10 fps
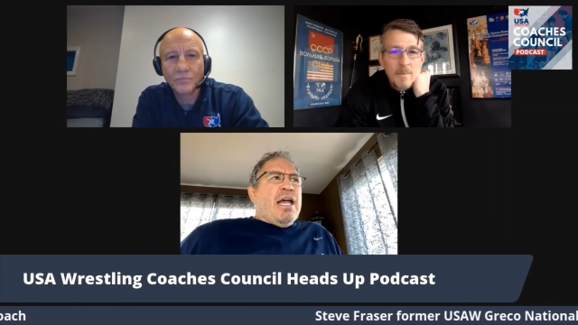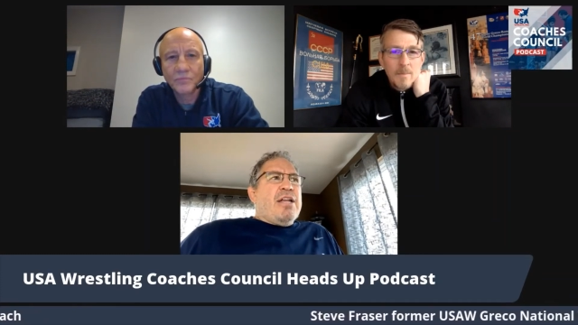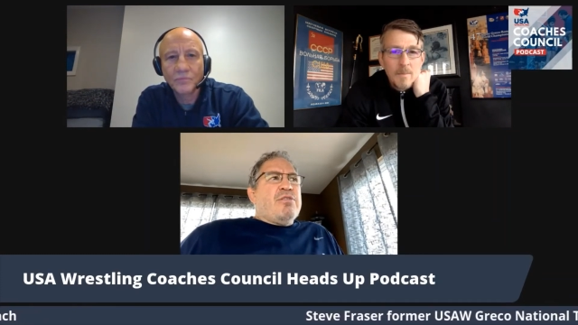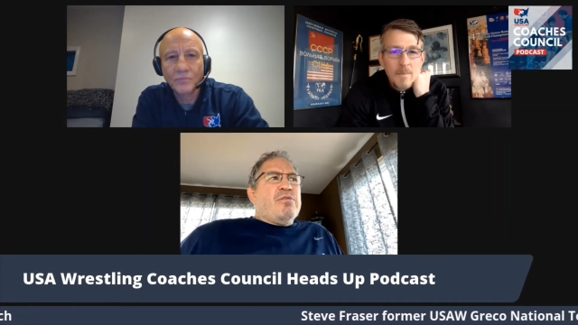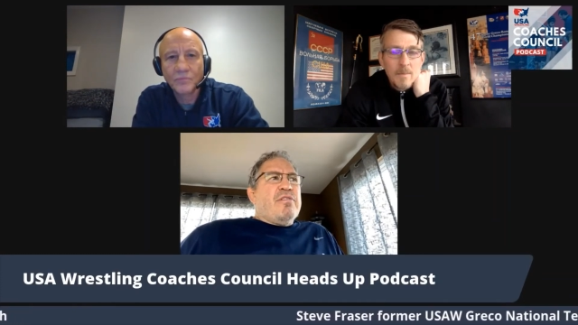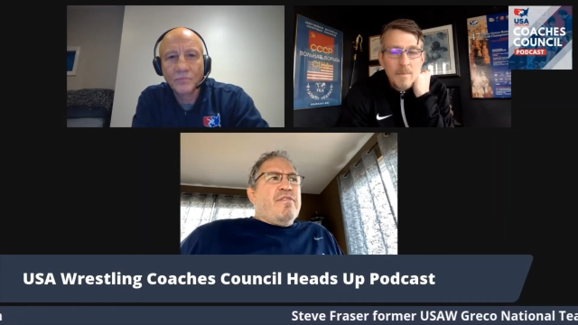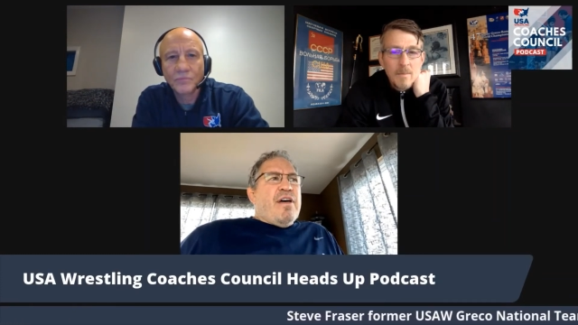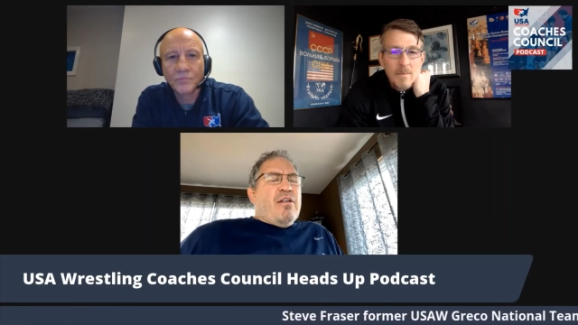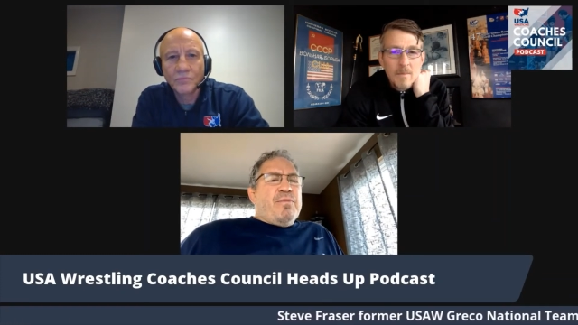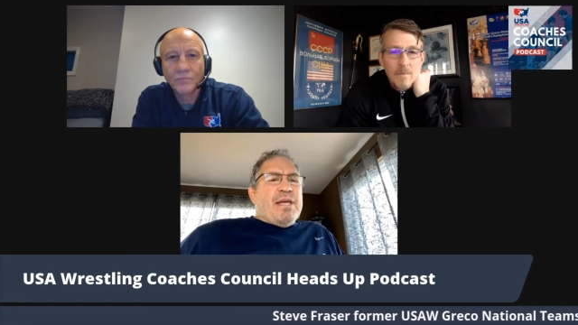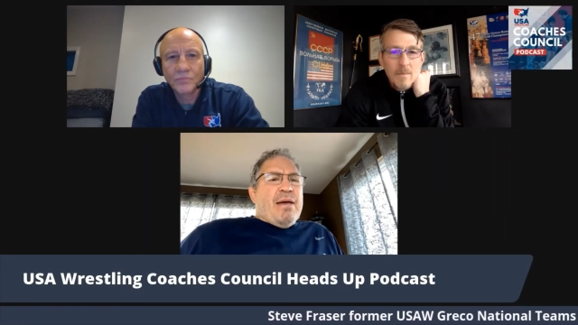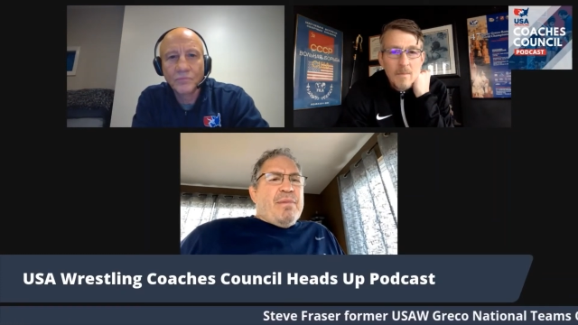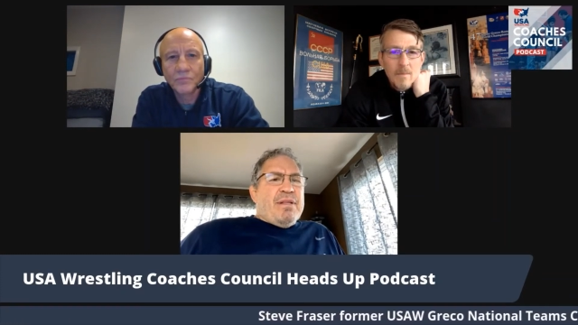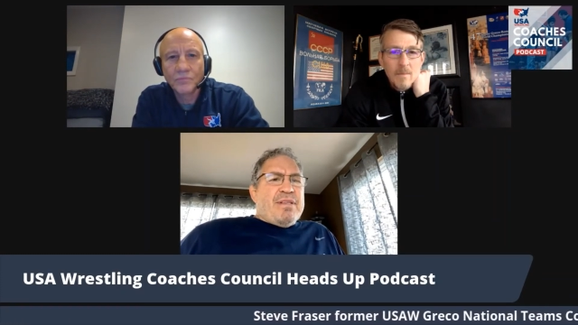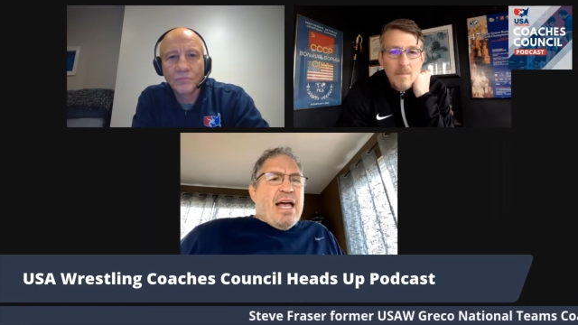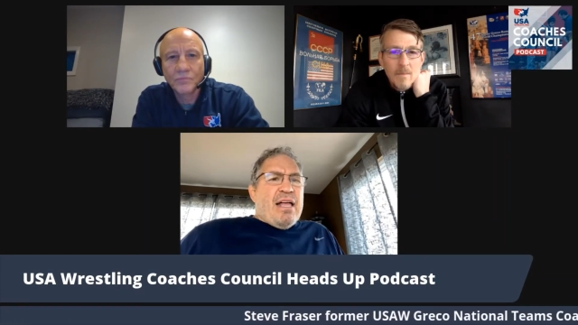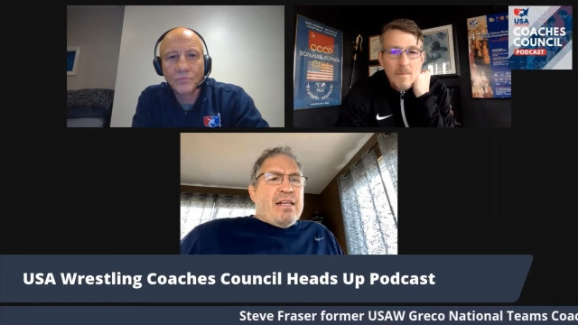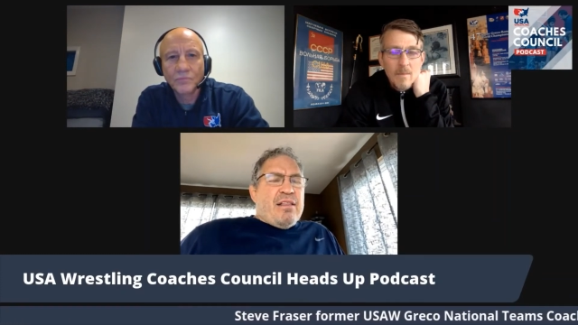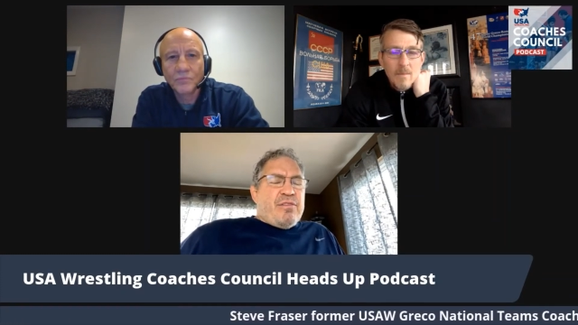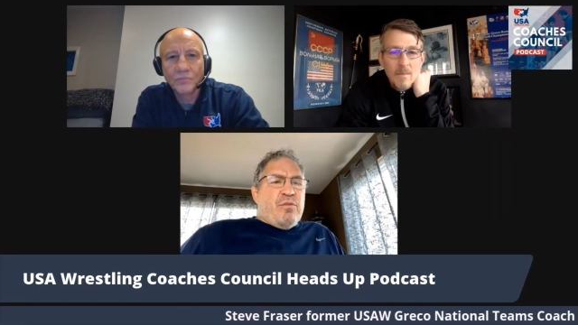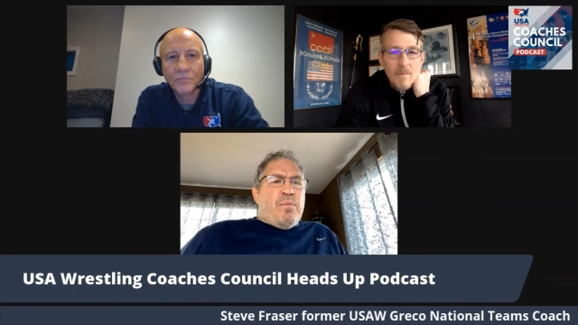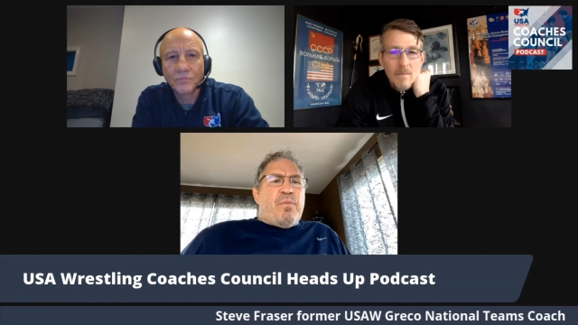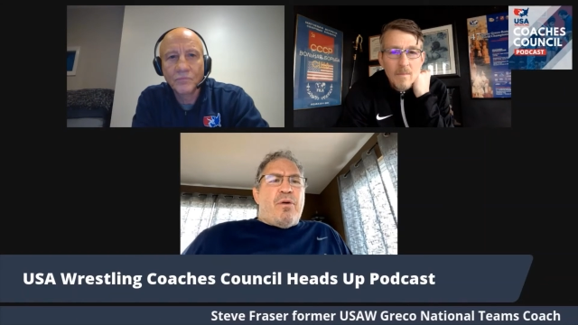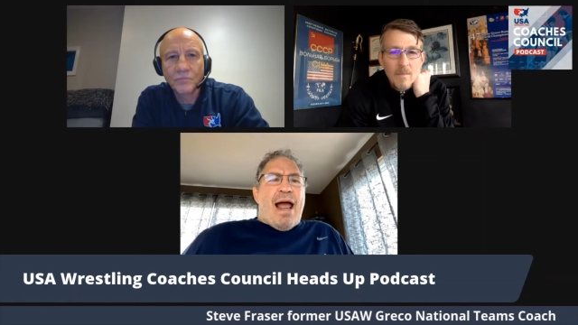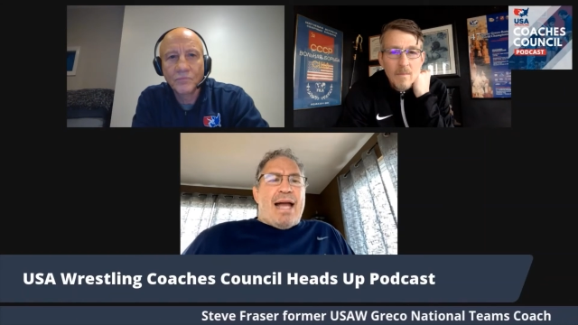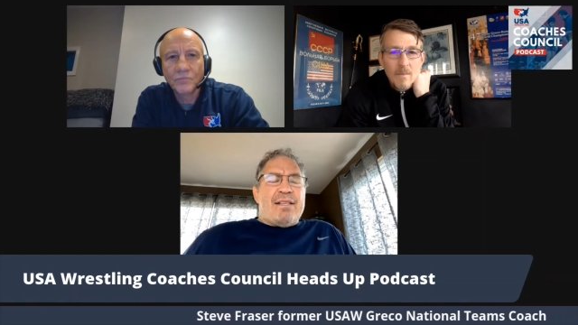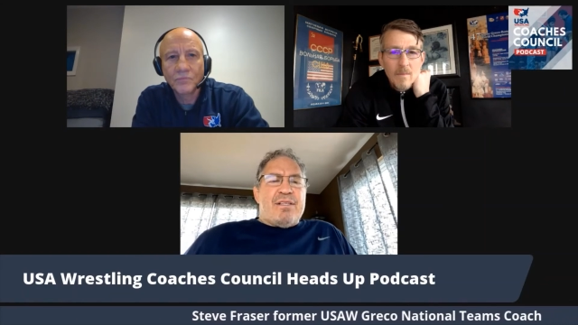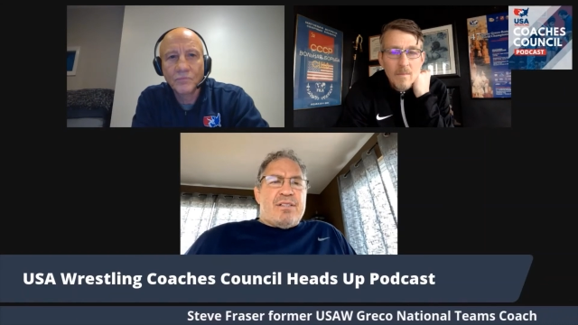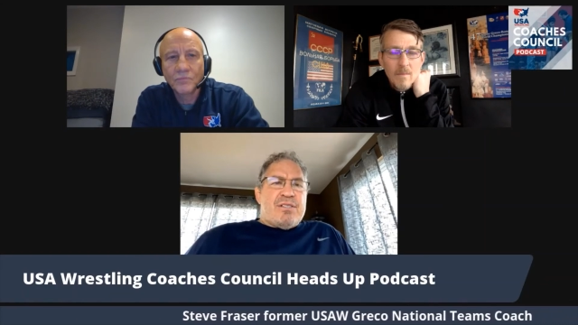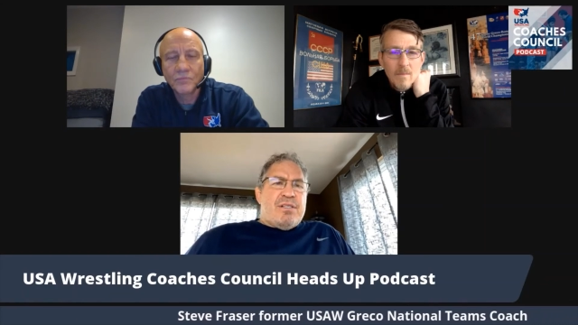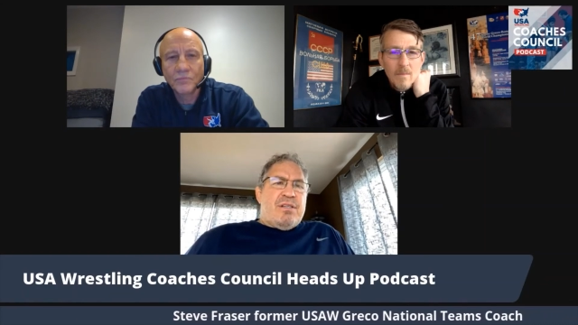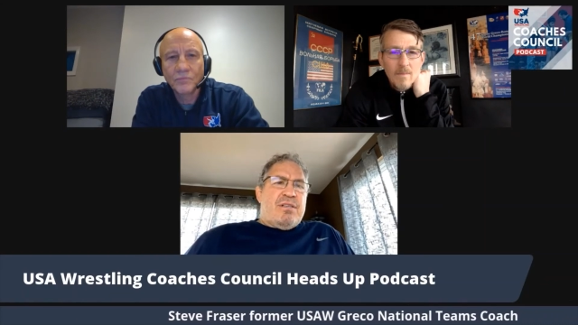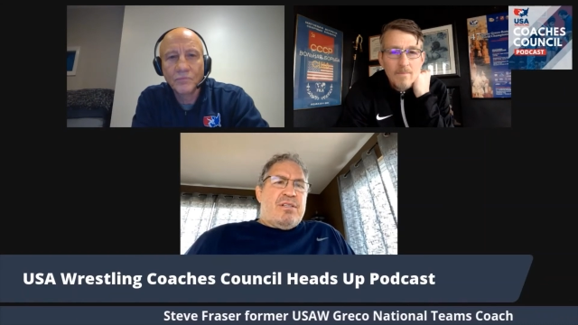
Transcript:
Speaker 1: And you develop that mentality through practice,